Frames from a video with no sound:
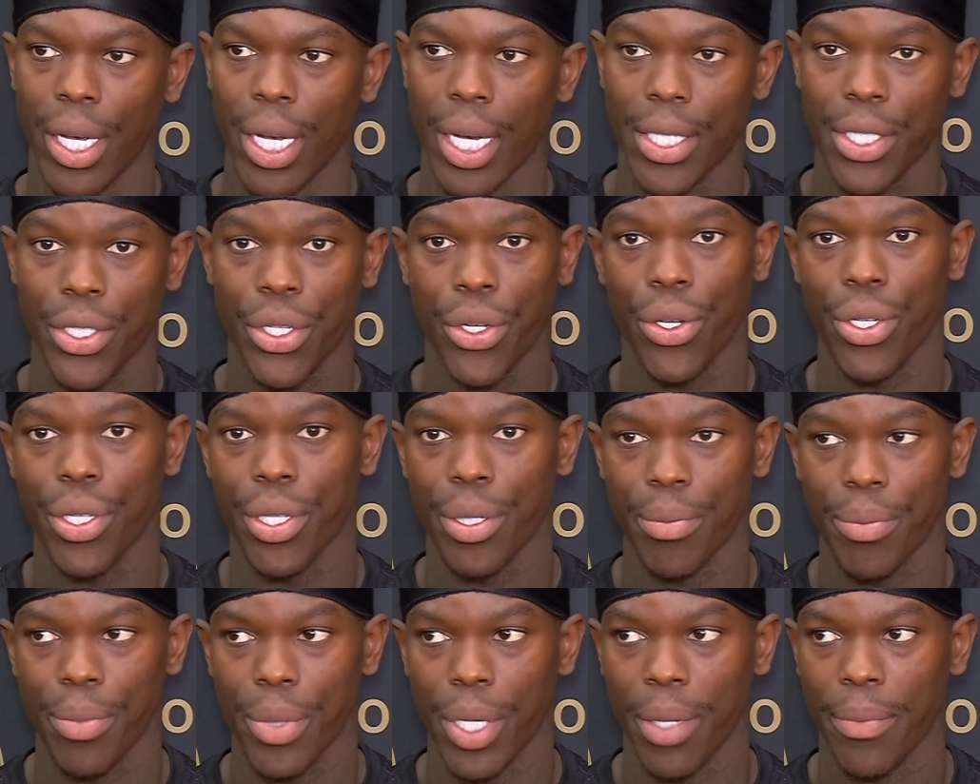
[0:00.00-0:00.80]
I told
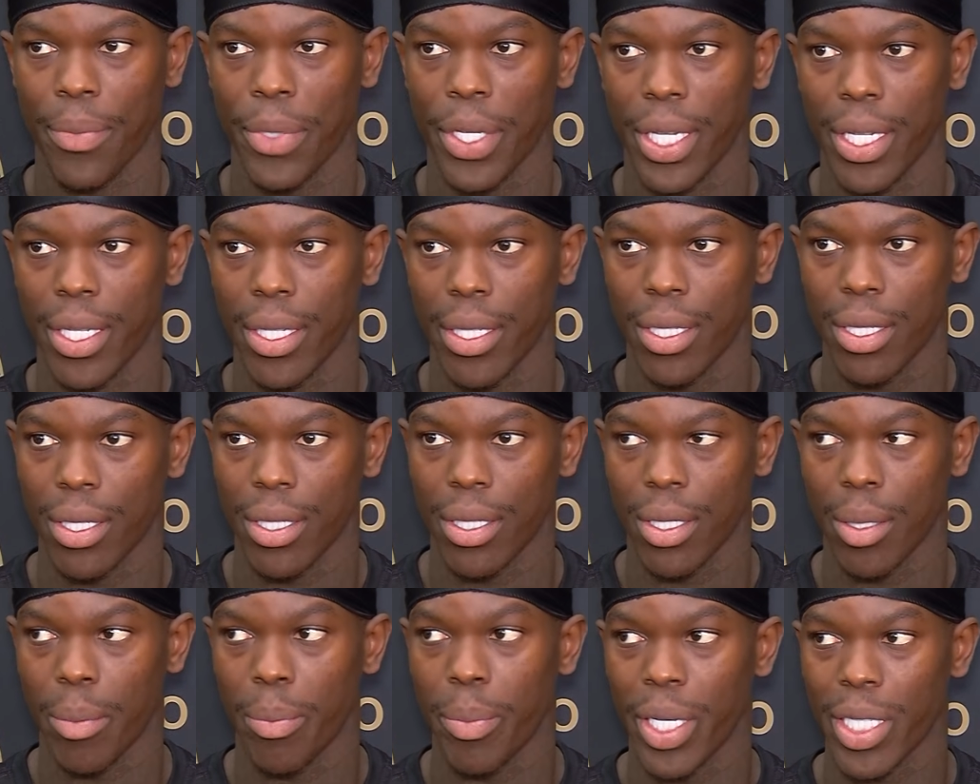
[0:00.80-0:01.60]
him, I mean,
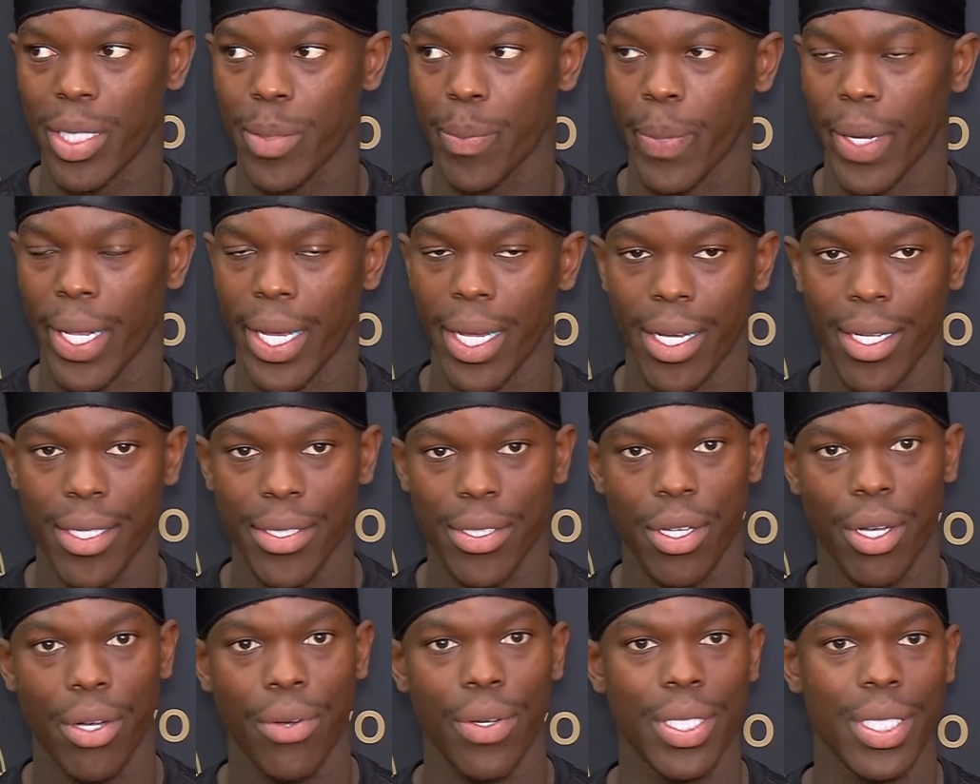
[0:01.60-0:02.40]
the best
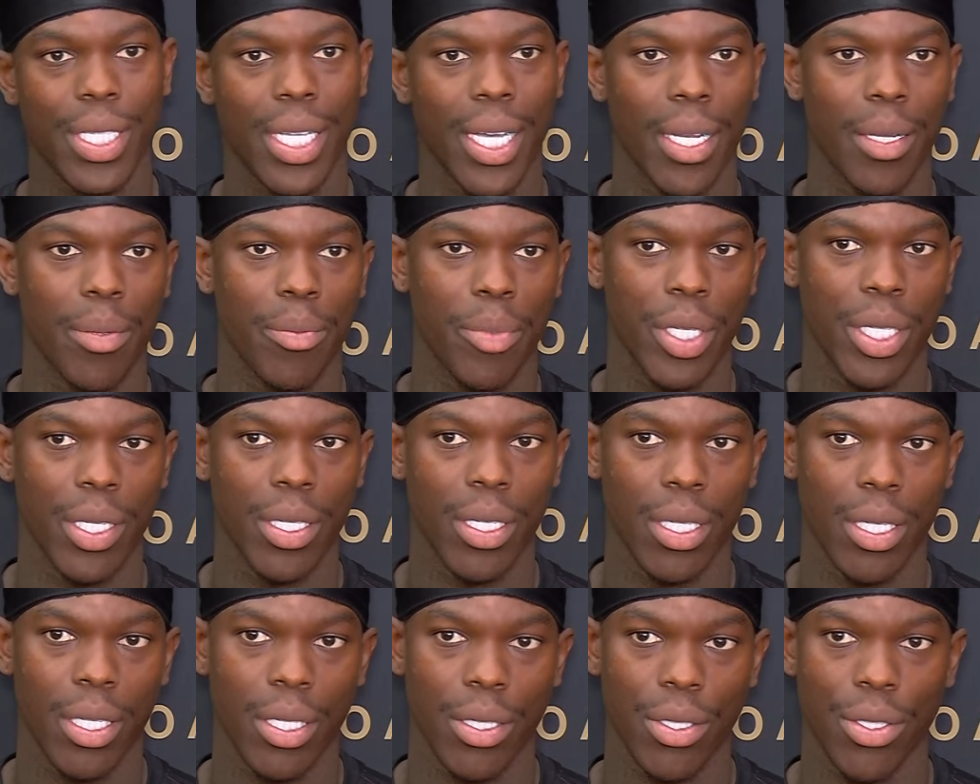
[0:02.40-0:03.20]
players always got to be
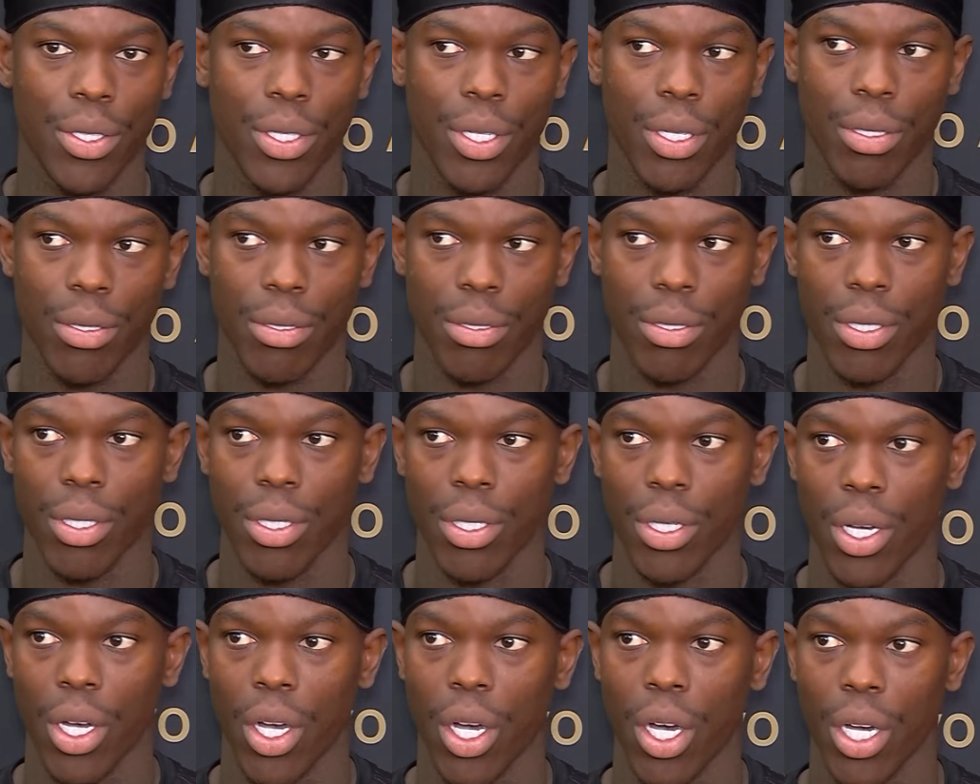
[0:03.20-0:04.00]
the, you know,
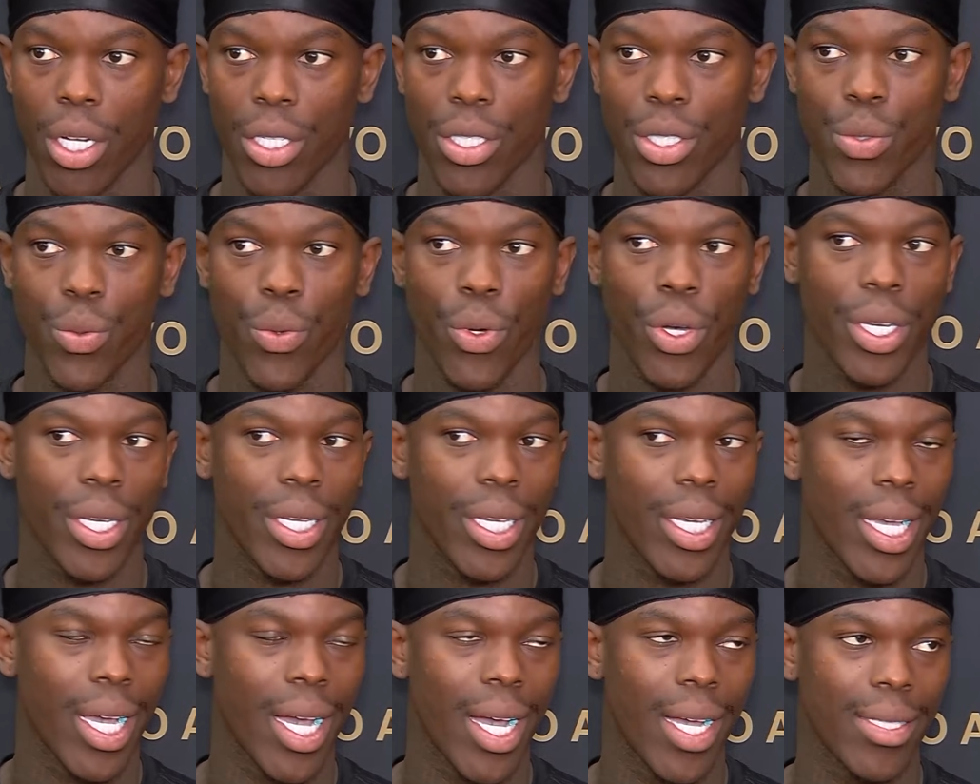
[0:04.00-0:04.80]
hardest
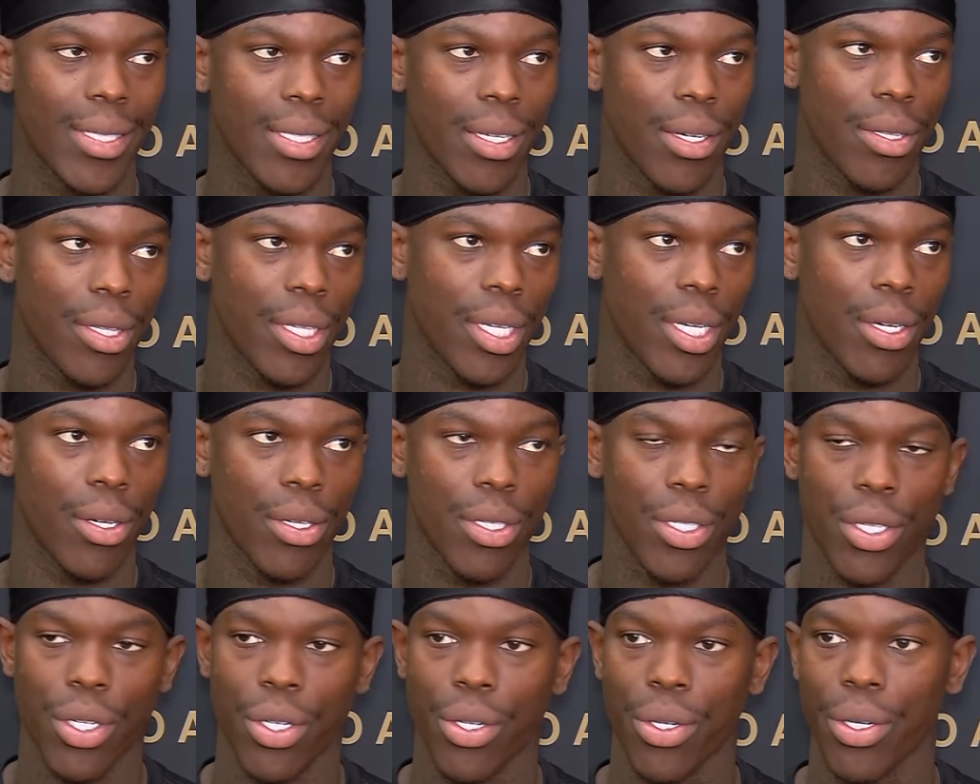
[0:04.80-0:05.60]
working guys out there
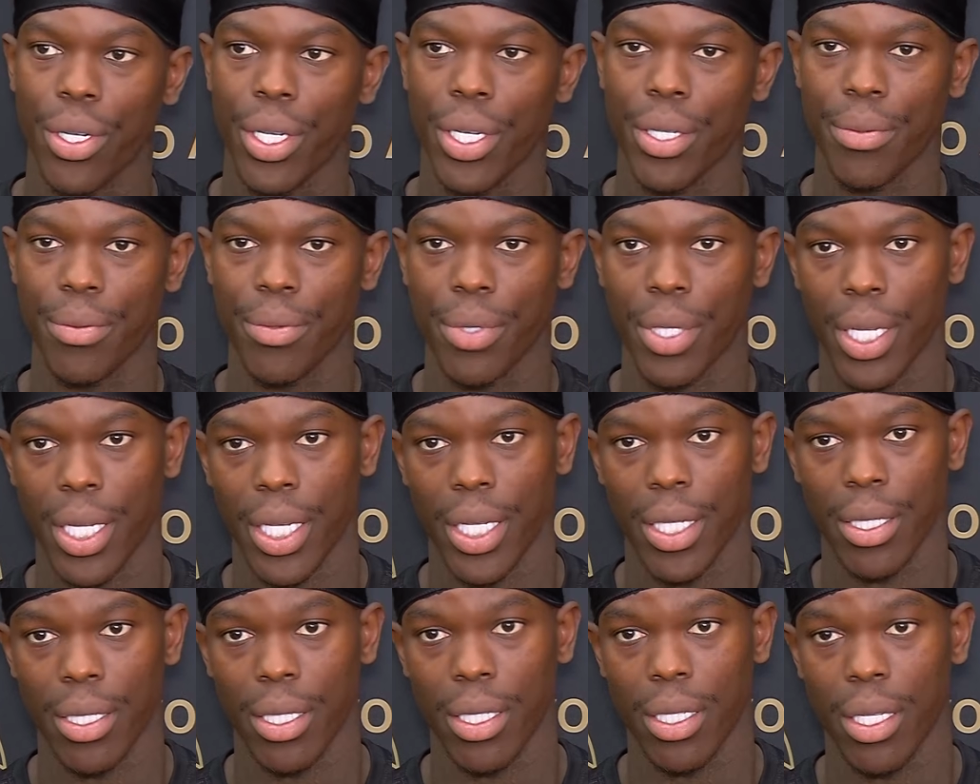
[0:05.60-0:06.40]
on the court
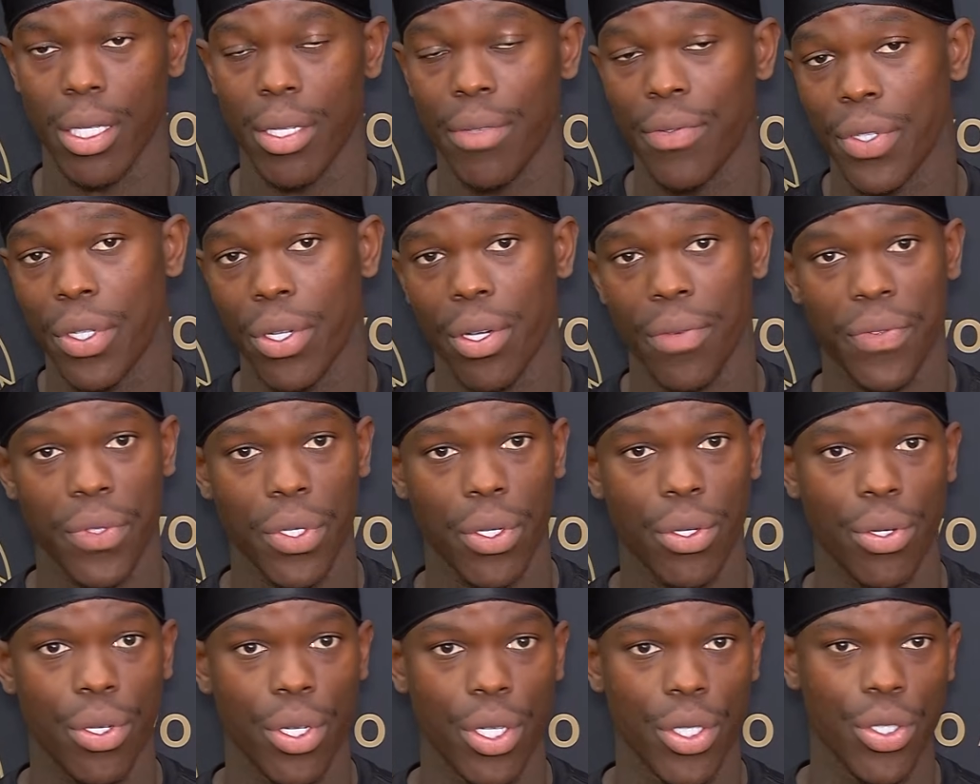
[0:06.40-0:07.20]
and even off
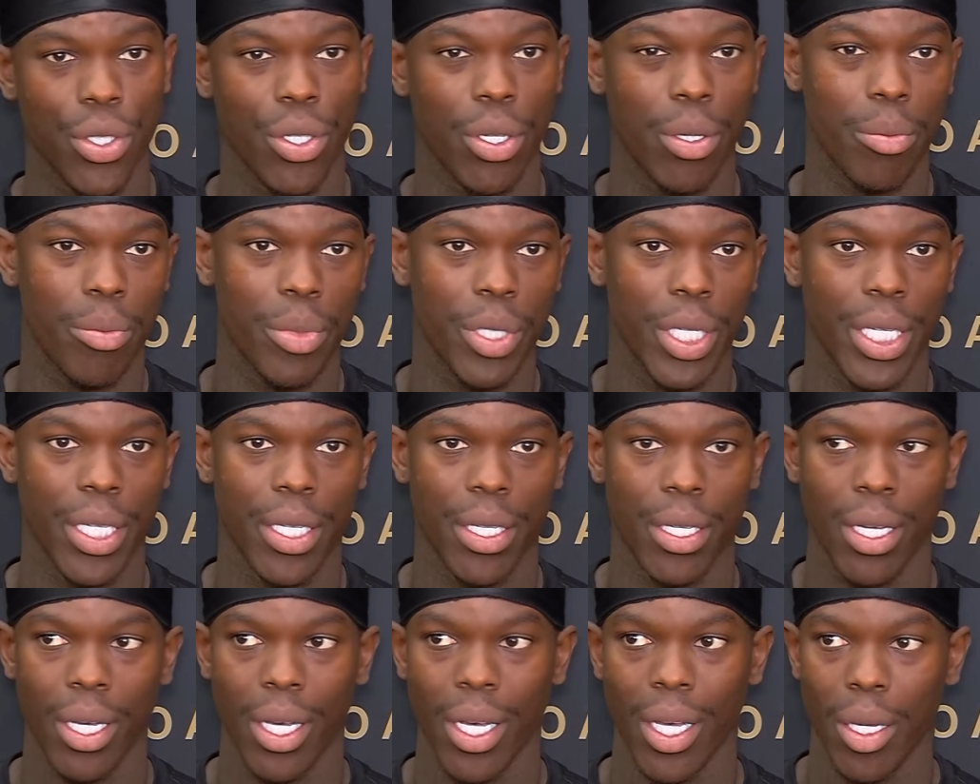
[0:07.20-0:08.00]
the court, you know,
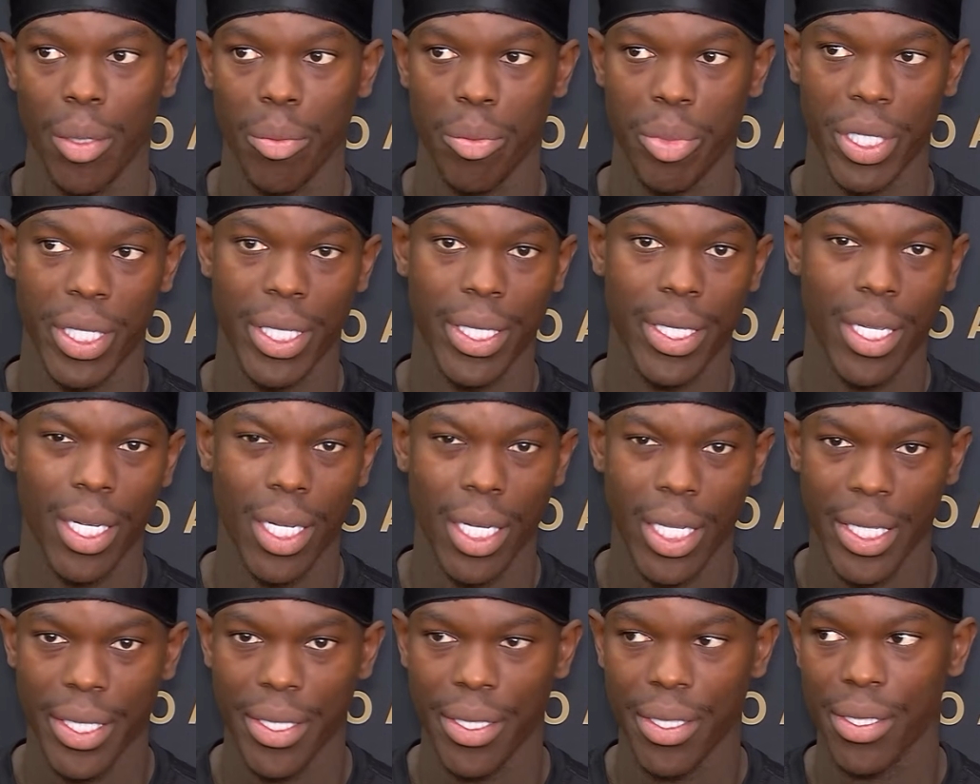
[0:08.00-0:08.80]
being the
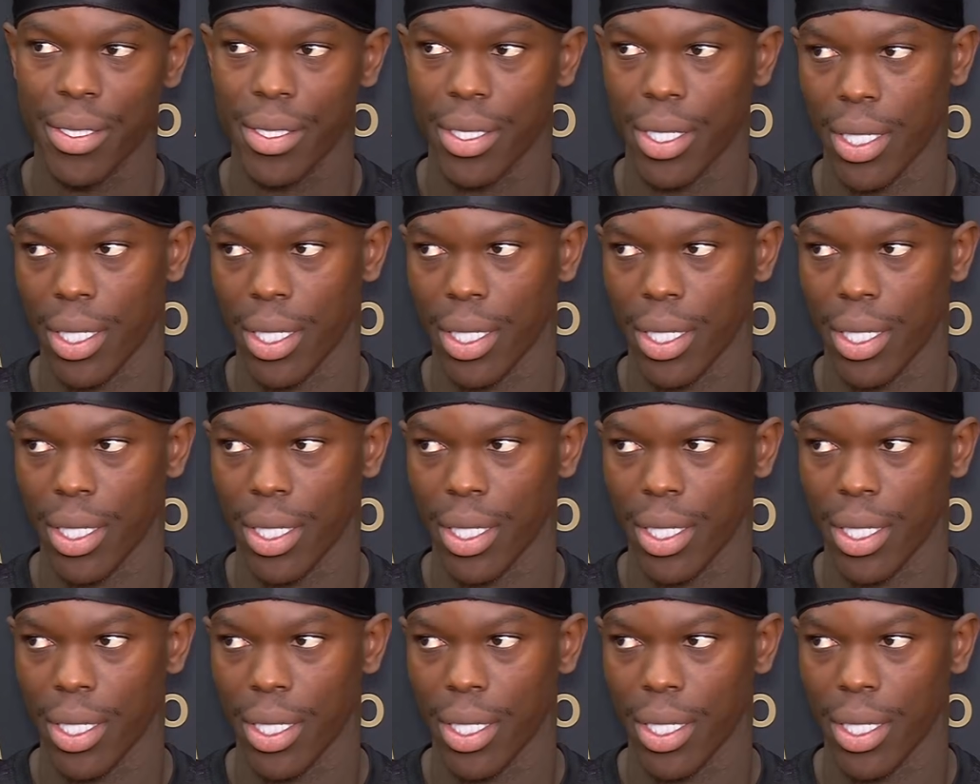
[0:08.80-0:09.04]
leaders.